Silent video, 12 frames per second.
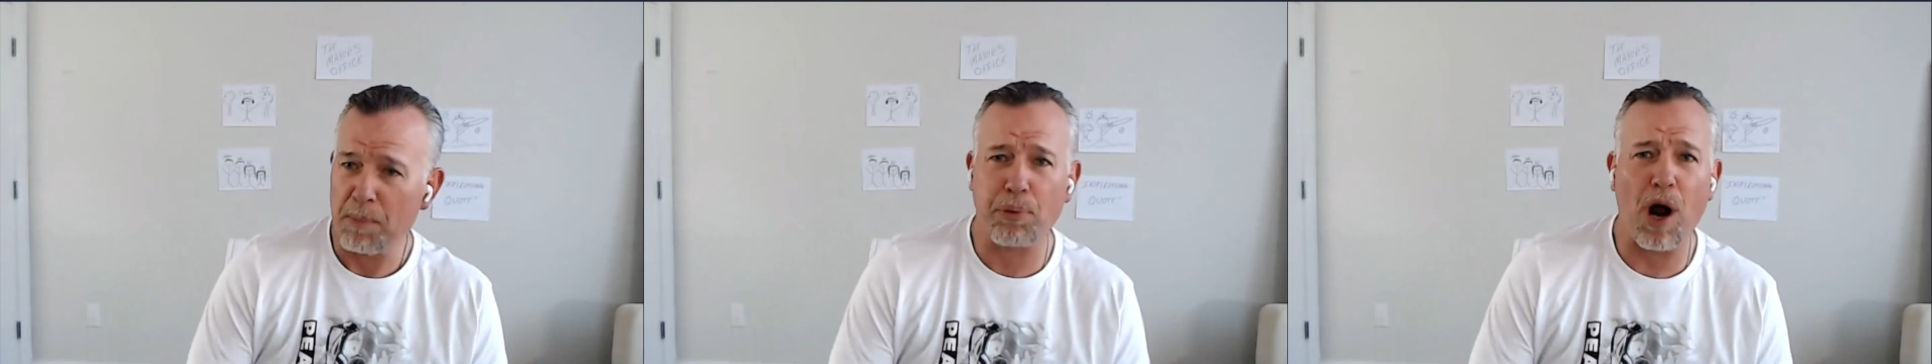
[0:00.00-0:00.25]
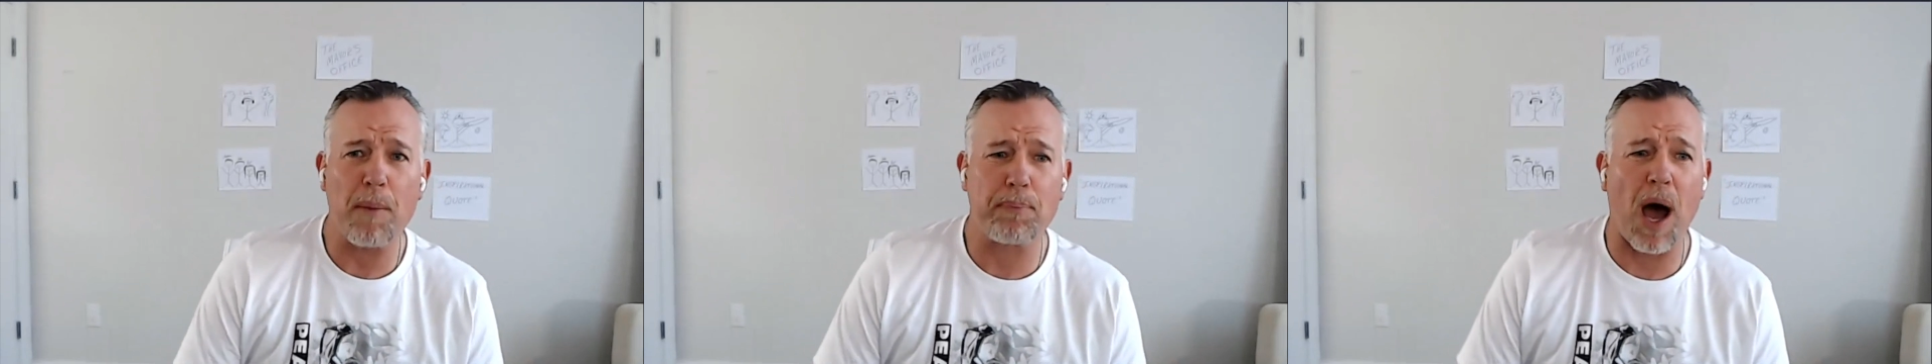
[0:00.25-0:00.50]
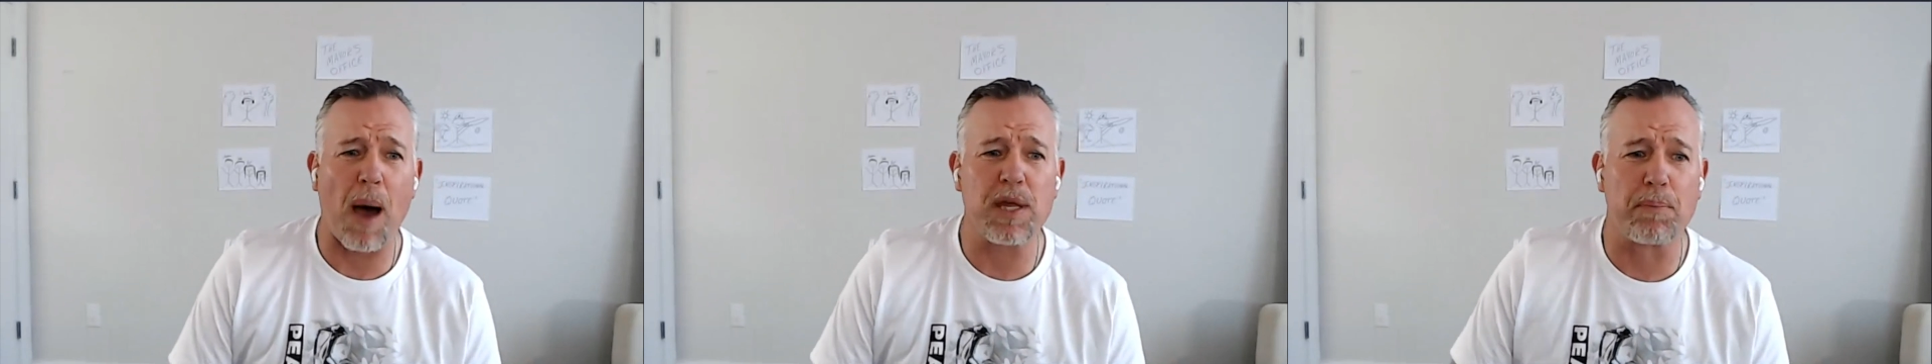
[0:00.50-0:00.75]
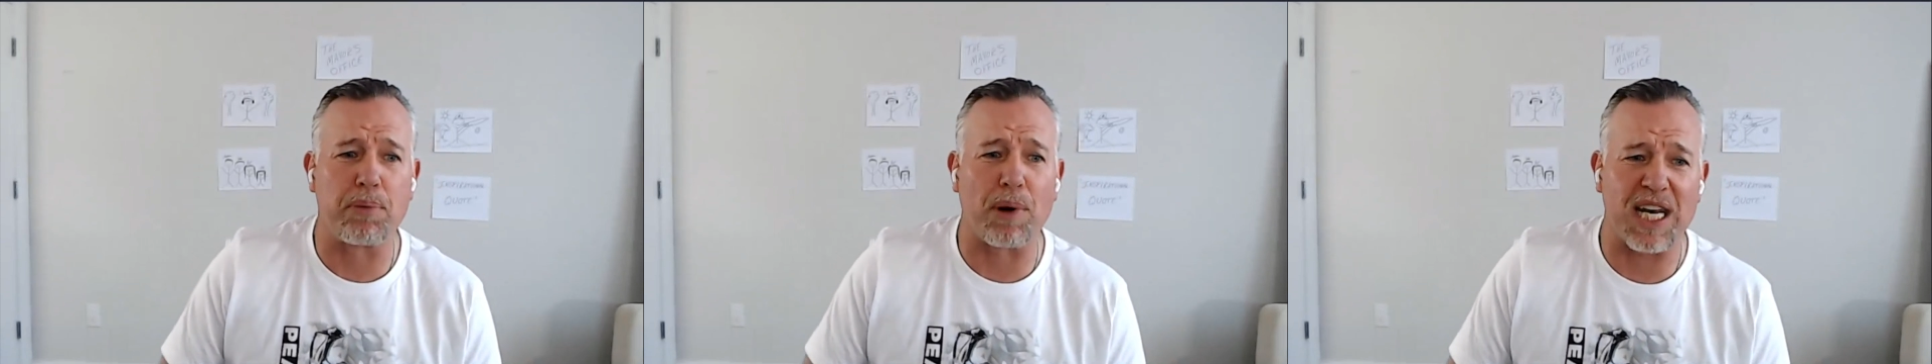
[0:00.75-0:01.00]
brought Bobby
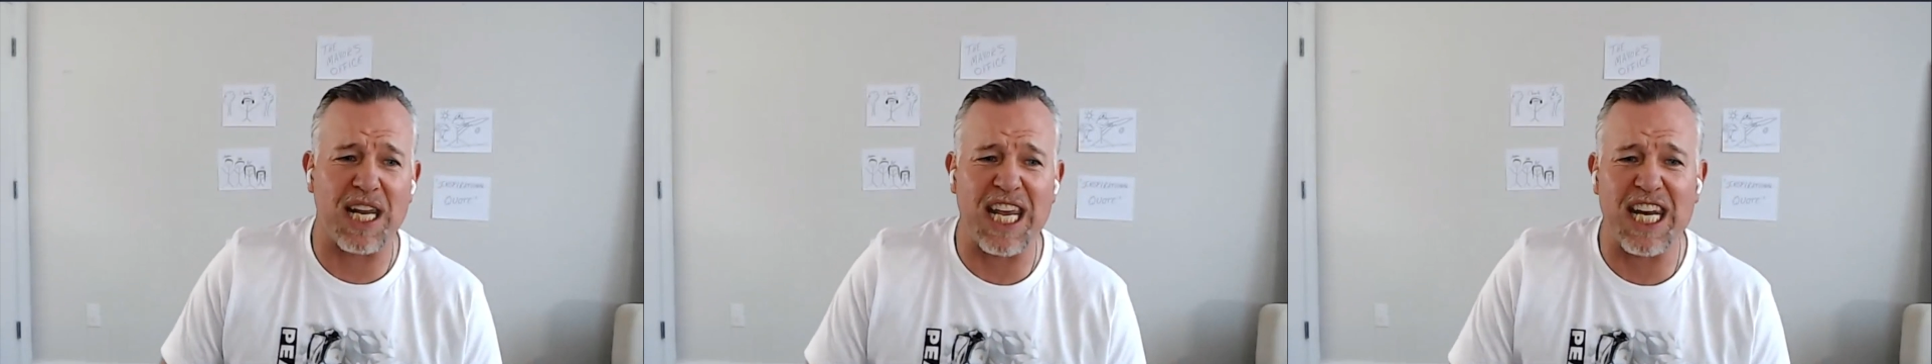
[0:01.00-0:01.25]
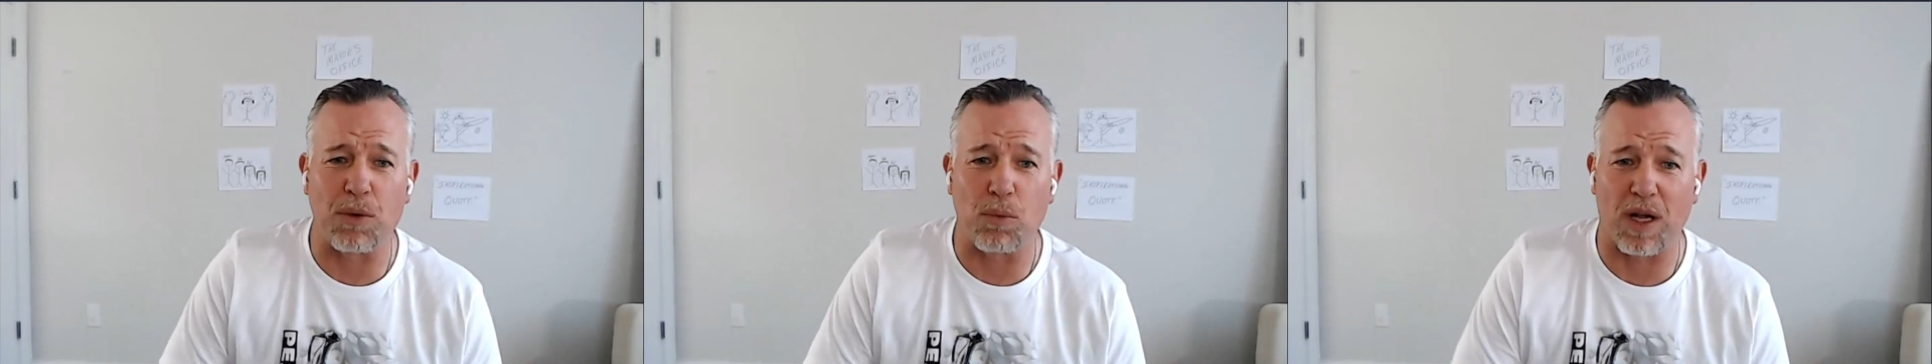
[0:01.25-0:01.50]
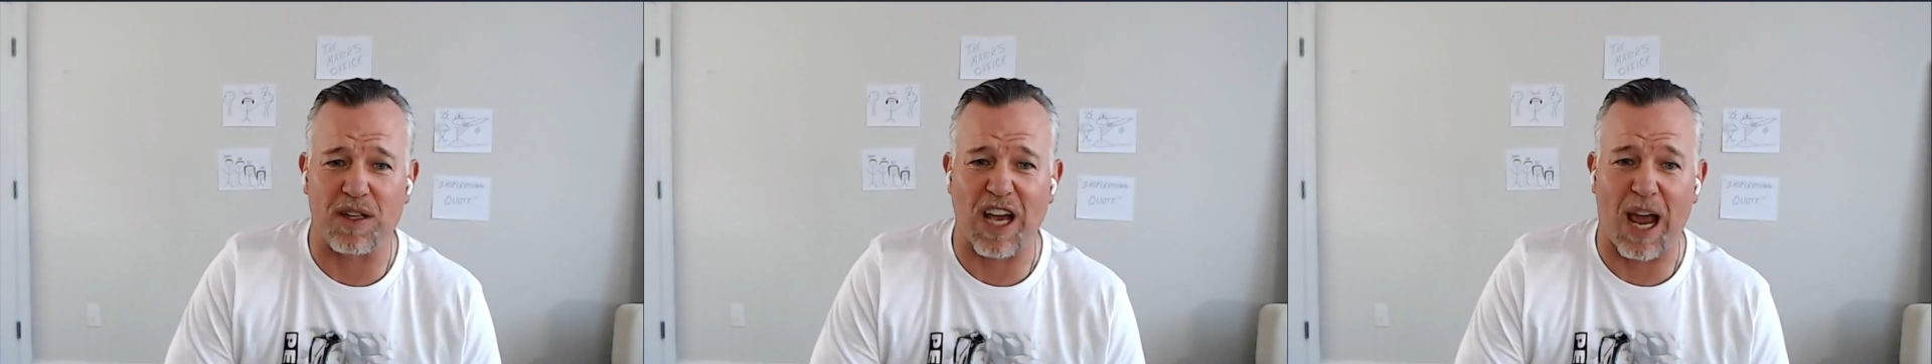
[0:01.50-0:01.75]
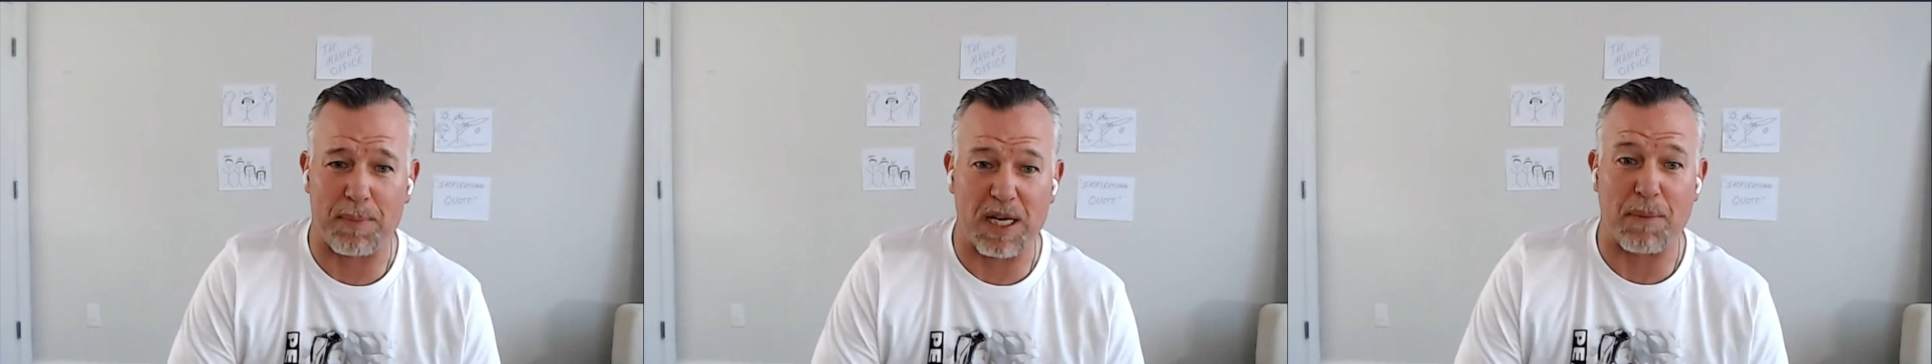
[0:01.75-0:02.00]
the Brain Heat in one
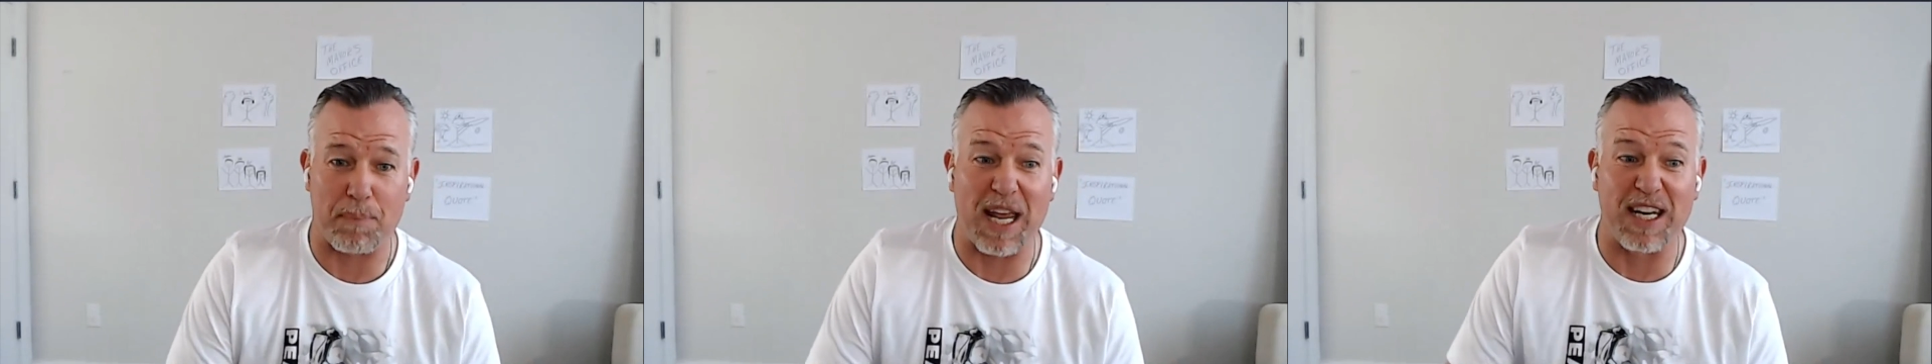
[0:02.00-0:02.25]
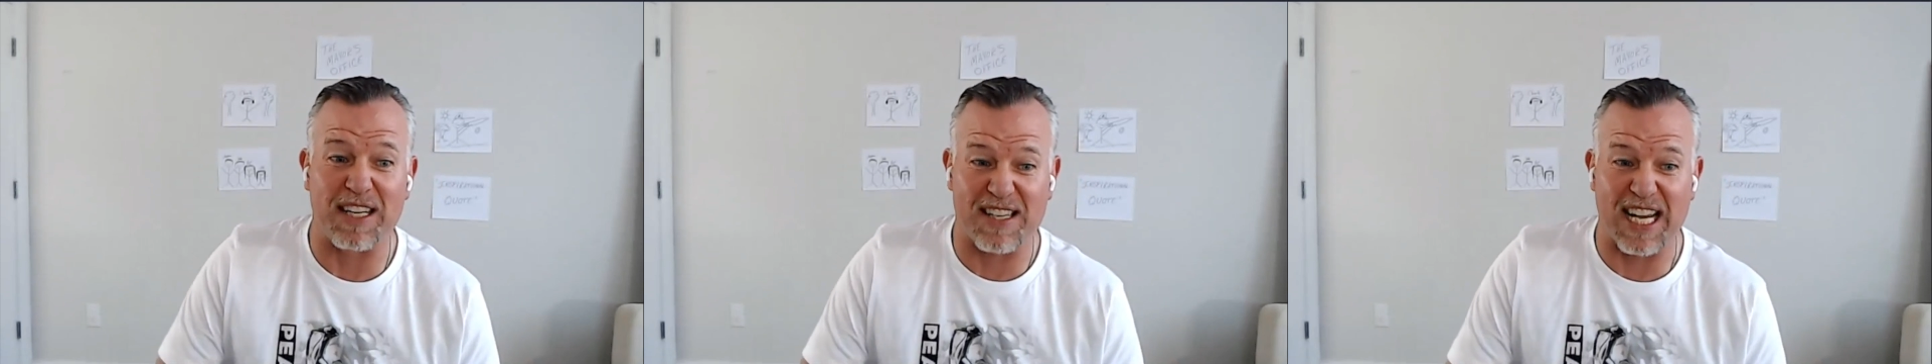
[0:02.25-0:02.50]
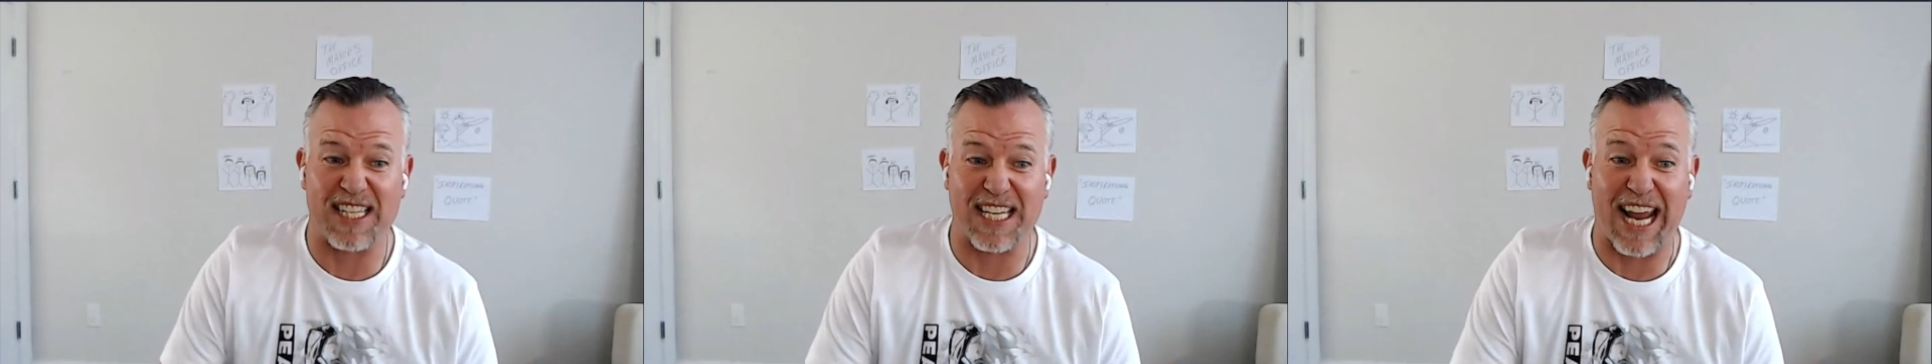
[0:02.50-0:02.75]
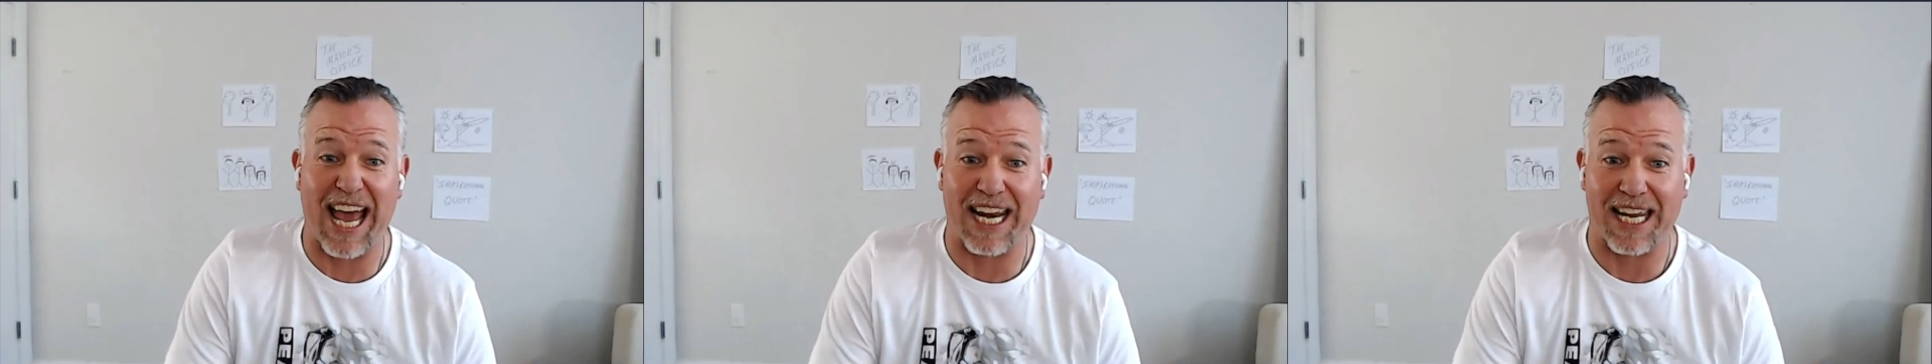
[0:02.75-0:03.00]
time into
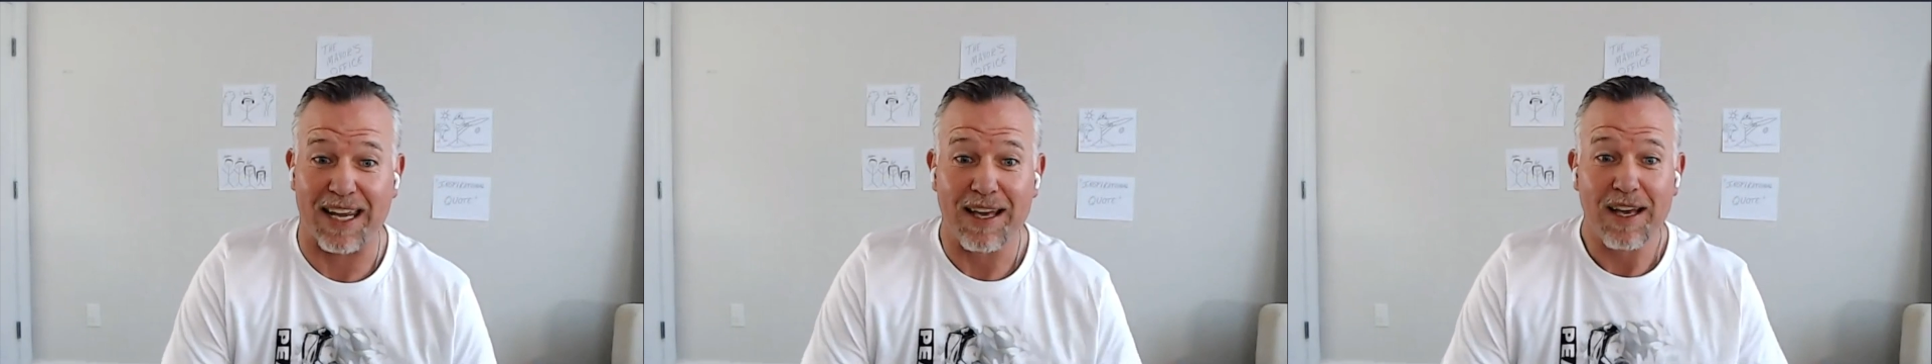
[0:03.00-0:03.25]
Cincinnati.